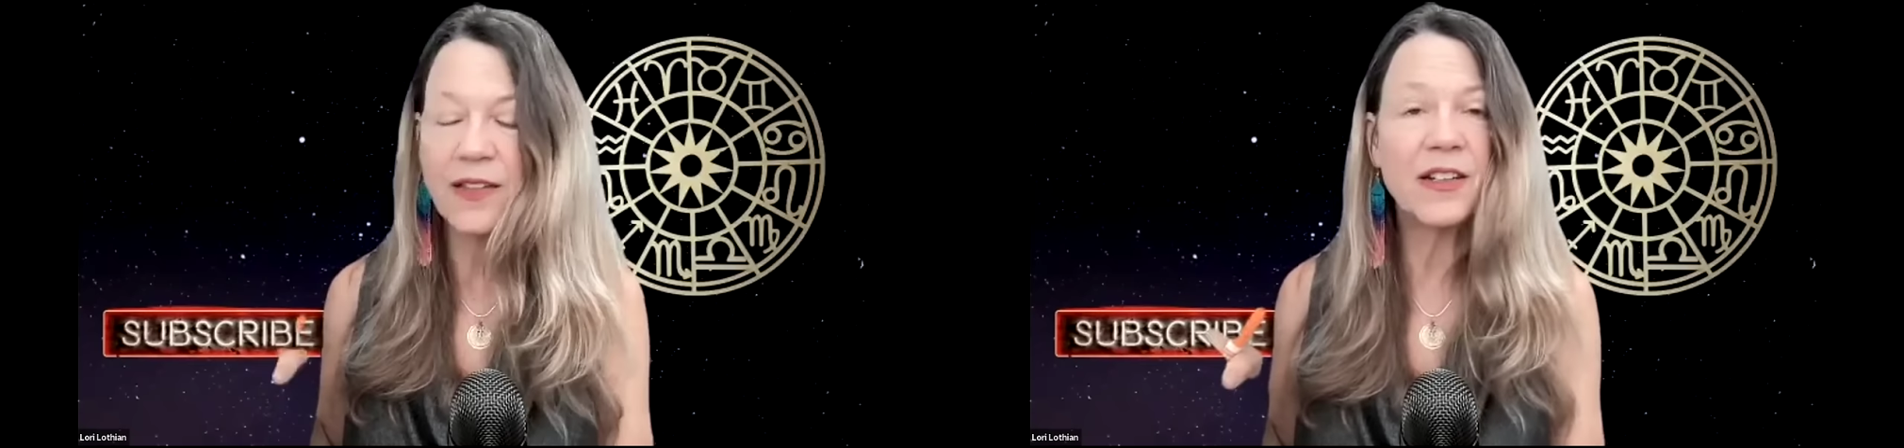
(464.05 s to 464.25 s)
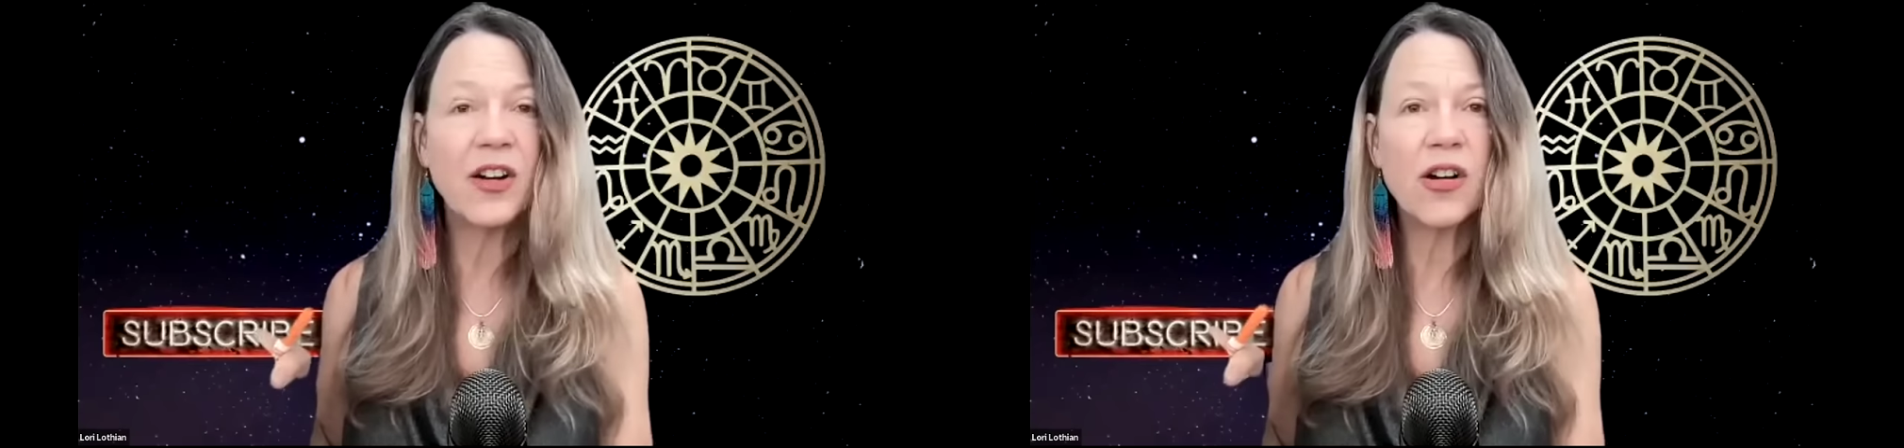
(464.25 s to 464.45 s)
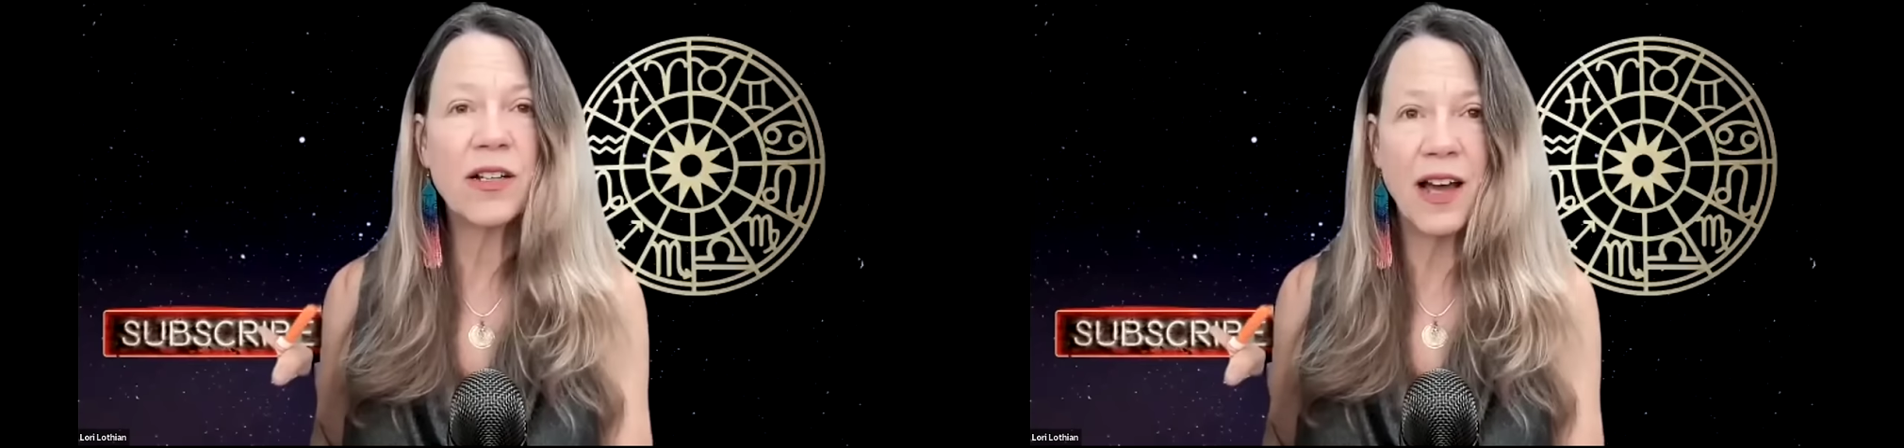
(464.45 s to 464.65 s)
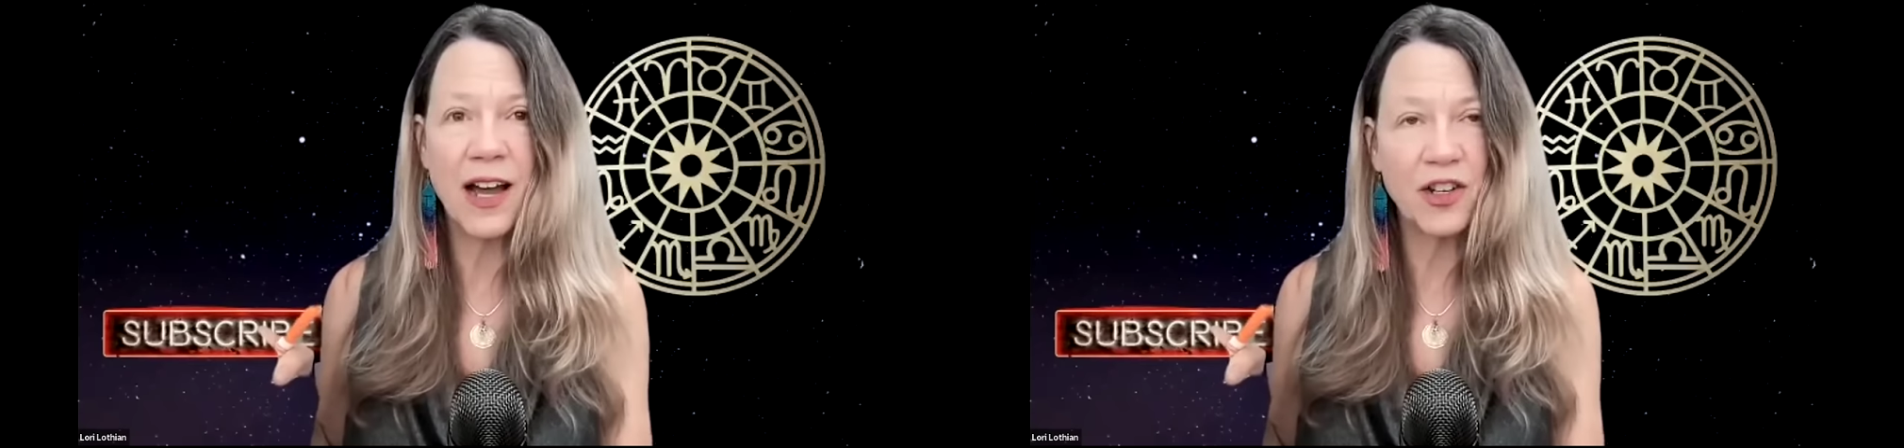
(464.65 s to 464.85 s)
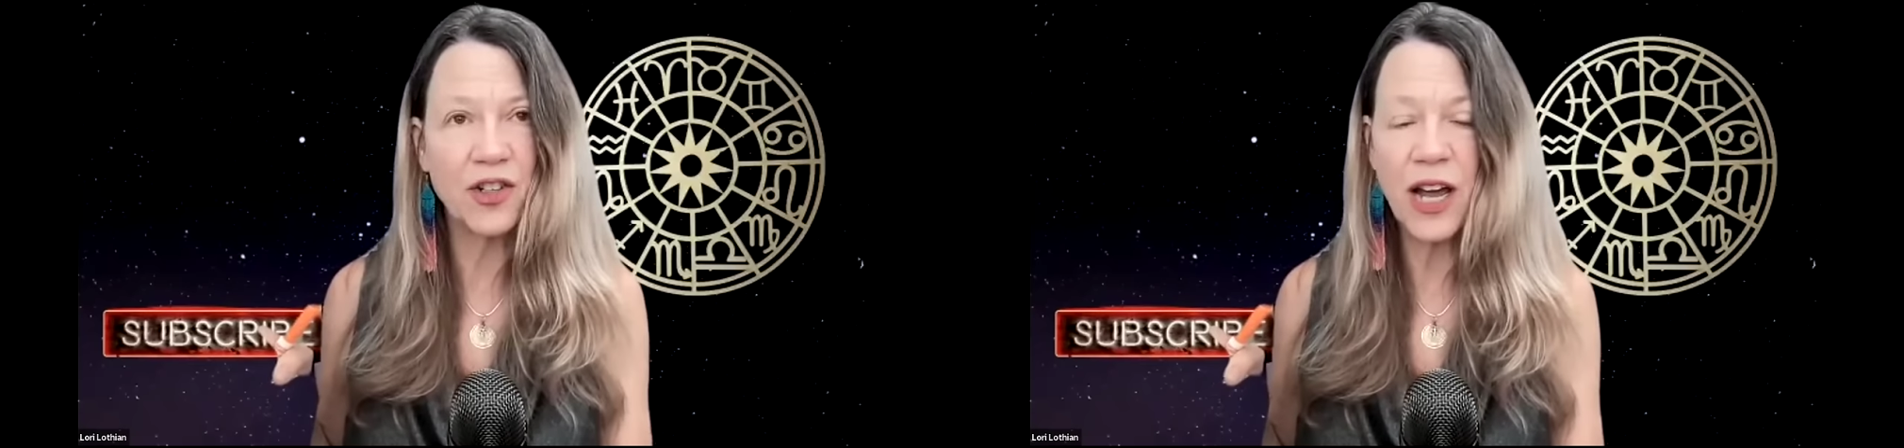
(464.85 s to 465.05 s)
on the dark
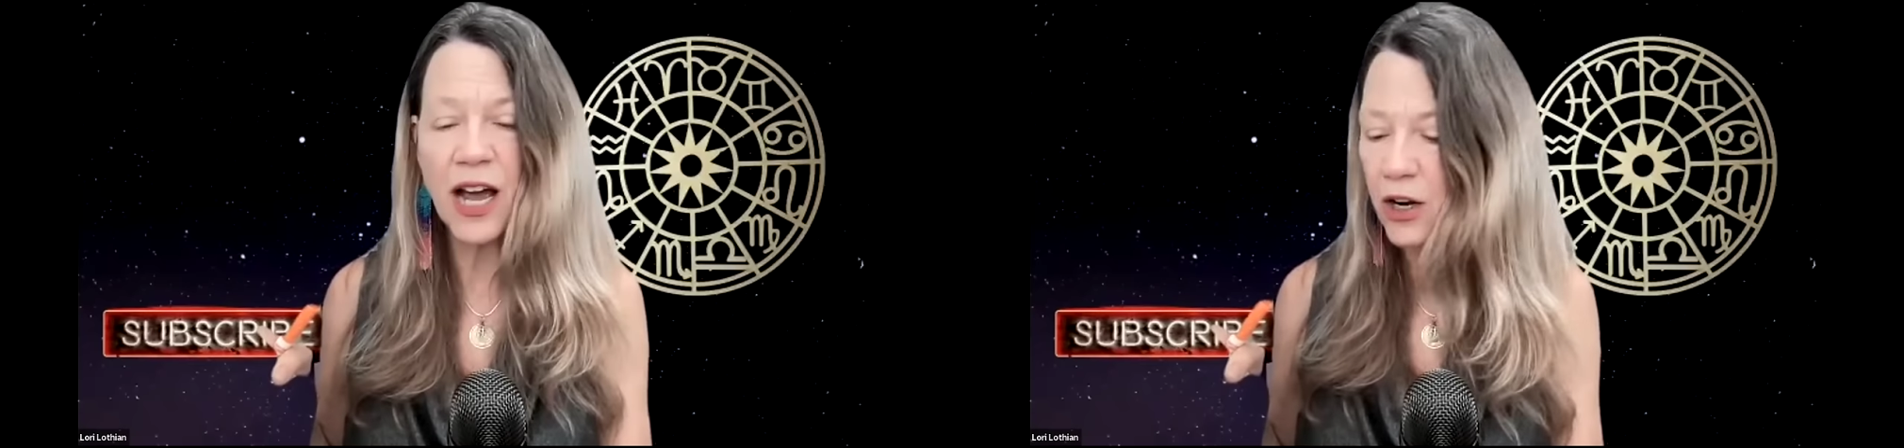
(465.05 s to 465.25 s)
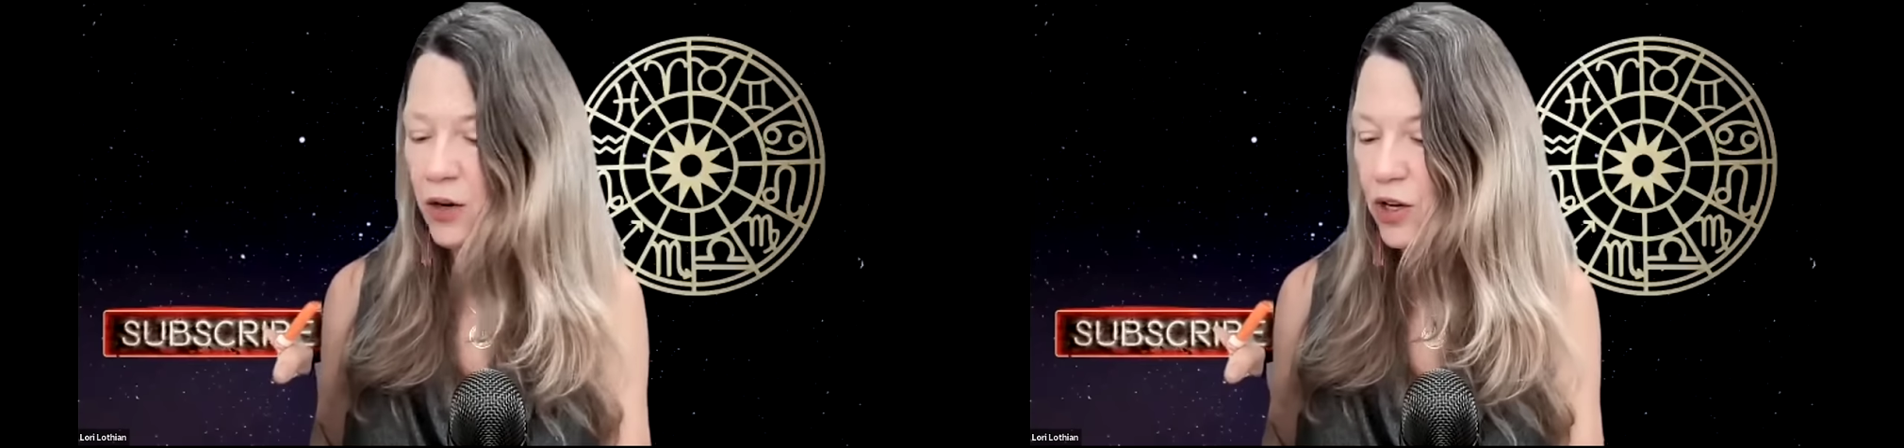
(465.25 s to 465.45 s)
side, the shadow.